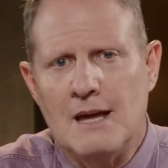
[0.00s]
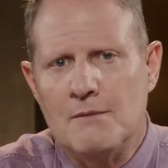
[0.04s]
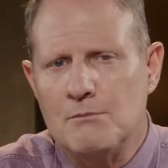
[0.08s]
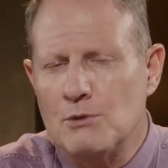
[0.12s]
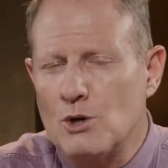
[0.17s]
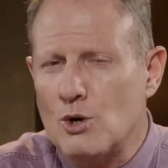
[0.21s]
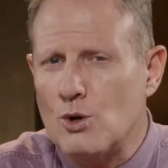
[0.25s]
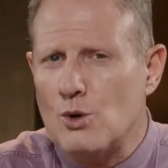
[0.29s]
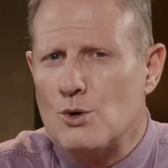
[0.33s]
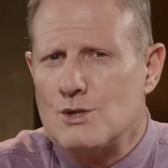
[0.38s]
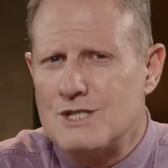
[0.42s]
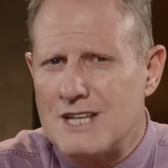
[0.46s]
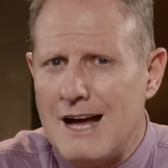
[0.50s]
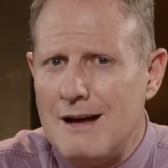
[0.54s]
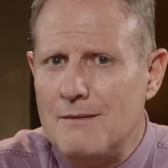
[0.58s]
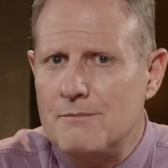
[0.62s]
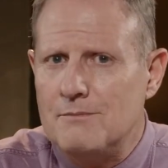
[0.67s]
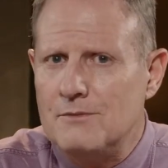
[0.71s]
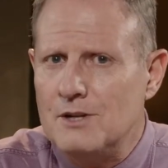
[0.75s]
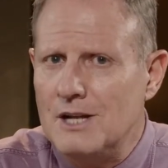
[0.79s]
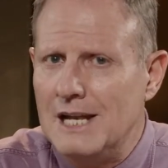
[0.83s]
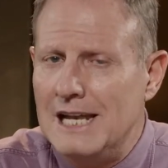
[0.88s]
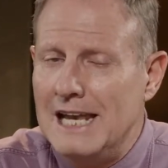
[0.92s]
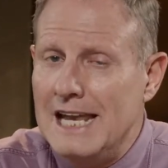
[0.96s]
Because I
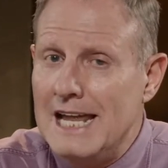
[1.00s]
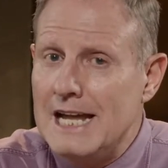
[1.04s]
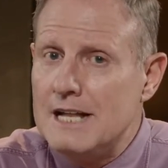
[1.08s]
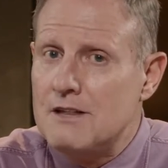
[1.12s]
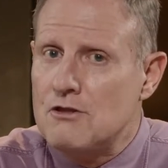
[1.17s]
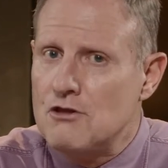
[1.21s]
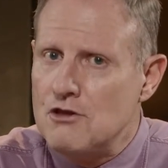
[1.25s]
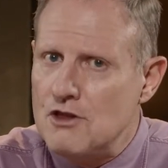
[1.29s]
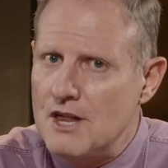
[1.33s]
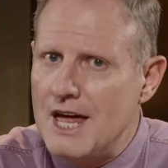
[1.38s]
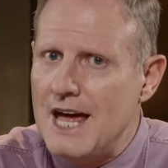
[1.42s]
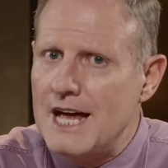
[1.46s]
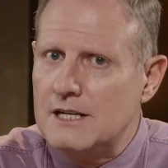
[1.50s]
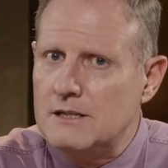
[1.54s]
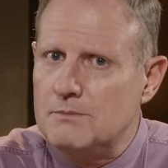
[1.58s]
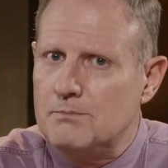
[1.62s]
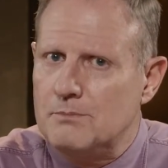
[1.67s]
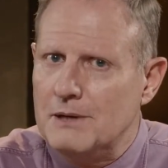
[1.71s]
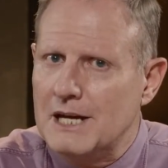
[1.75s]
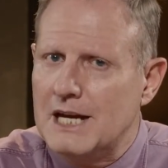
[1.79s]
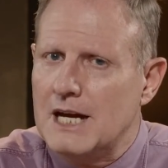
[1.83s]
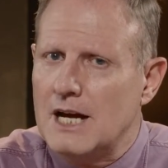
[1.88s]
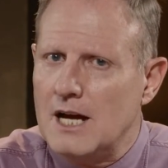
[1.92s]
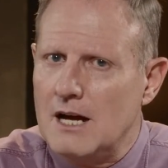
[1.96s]
let that
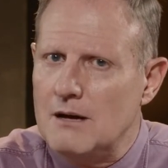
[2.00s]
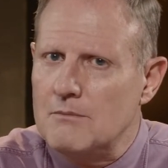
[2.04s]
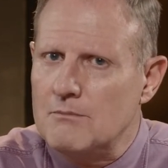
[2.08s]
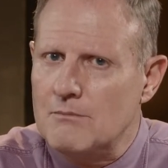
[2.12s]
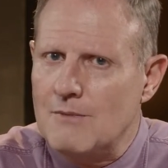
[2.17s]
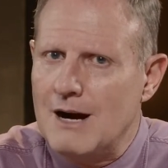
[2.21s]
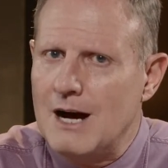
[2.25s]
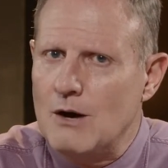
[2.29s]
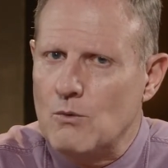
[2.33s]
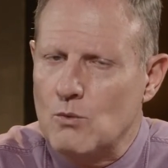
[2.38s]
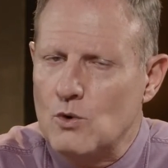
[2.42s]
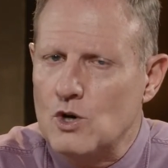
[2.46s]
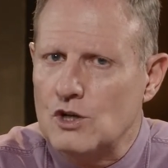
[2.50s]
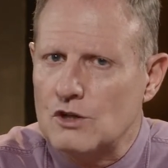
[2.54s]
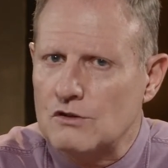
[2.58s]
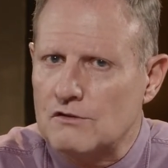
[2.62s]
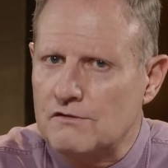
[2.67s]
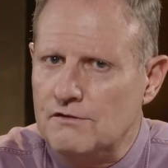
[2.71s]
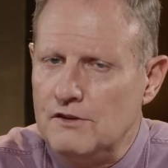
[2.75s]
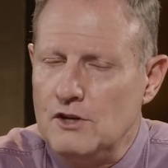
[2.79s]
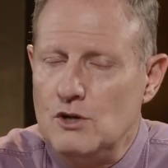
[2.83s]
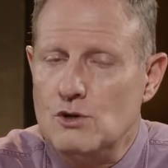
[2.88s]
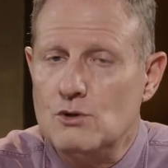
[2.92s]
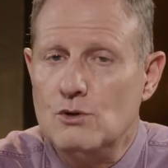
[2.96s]
become my
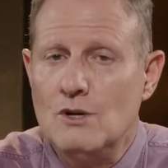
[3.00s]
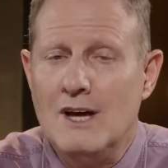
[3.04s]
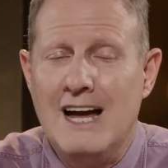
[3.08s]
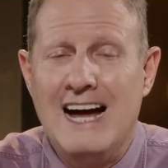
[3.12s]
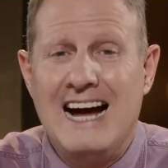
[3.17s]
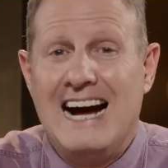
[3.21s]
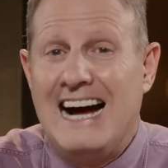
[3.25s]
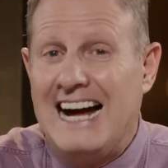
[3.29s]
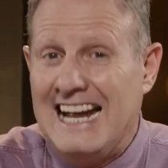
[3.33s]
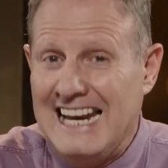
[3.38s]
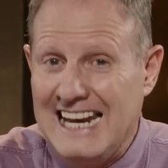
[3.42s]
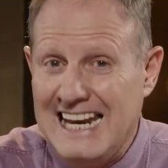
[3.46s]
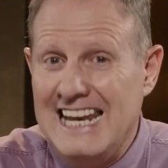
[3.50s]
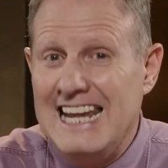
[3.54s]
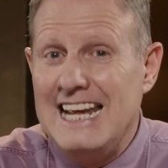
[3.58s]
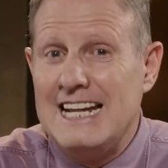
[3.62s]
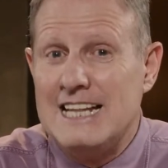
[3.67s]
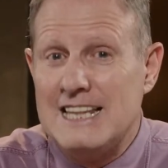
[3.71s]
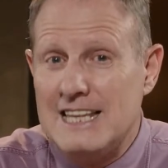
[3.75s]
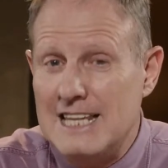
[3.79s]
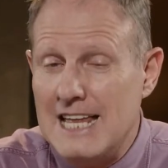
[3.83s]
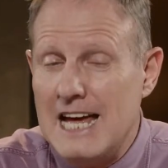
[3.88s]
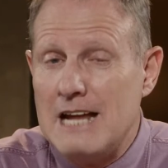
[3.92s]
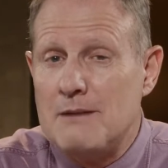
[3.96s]
worldview, I
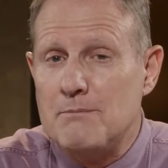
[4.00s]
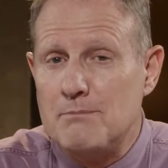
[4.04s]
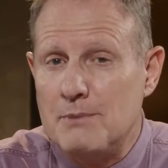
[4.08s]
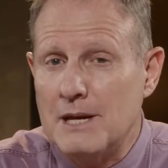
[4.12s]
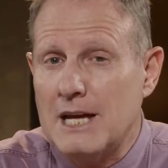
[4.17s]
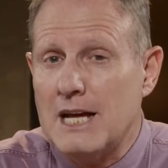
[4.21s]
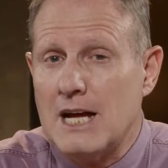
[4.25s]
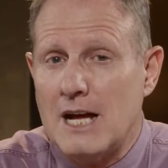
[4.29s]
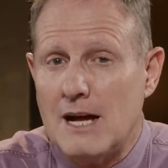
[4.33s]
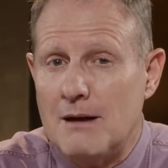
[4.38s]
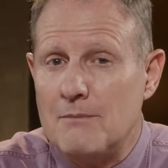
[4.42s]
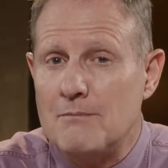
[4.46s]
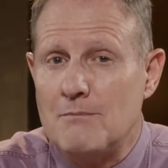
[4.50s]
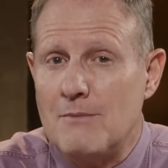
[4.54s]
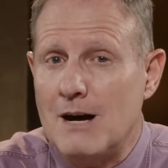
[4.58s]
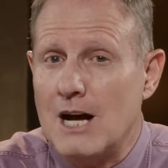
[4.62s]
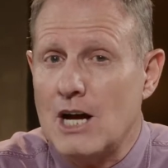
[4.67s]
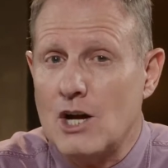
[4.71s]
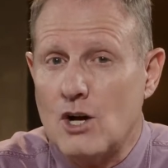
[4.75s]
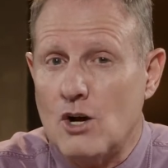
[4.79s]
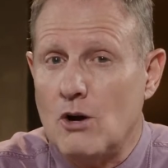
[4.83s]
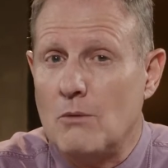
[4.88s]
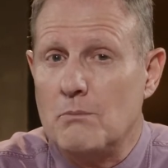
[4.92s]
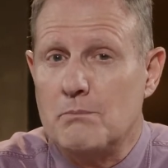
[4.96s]
let that become
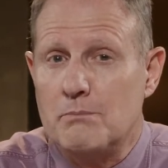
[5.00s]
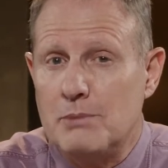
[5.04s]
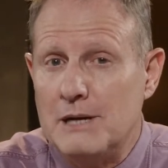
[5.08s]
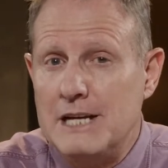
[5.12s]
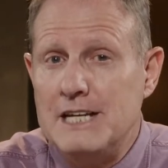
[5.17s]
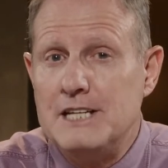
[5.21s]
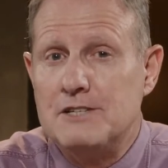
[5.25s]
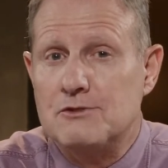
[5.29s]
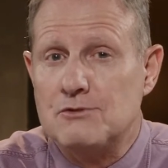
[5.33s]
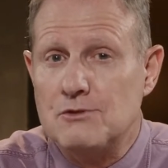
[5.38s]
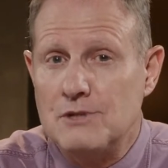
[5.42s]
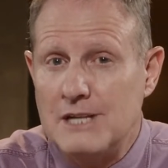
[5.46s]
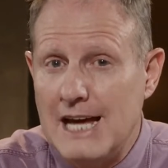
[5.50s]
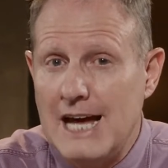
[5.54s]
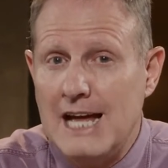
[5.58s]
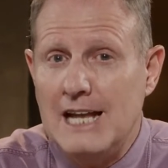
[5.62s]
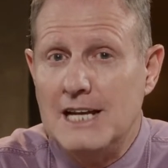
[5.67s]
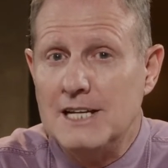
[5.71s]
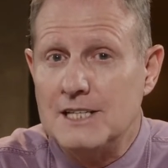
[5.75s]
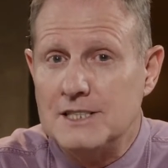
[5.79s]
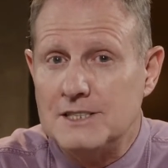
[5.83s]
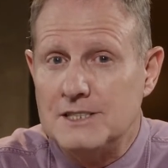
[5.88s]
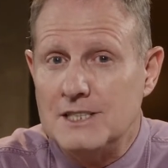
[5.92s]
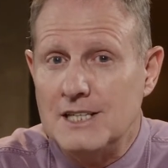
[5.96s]
my complete
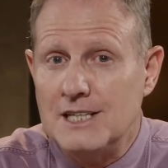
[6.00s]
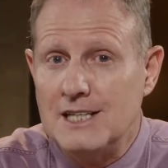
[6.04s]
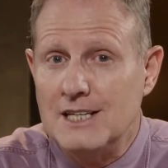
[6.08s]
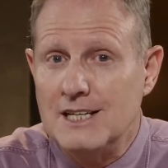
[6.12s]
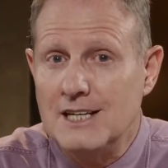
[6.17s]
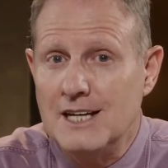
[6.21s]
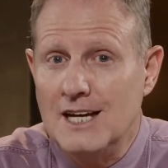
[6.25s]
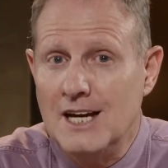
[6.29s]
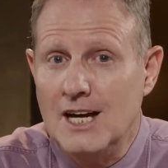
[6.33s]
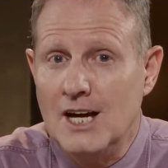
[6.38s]
reality.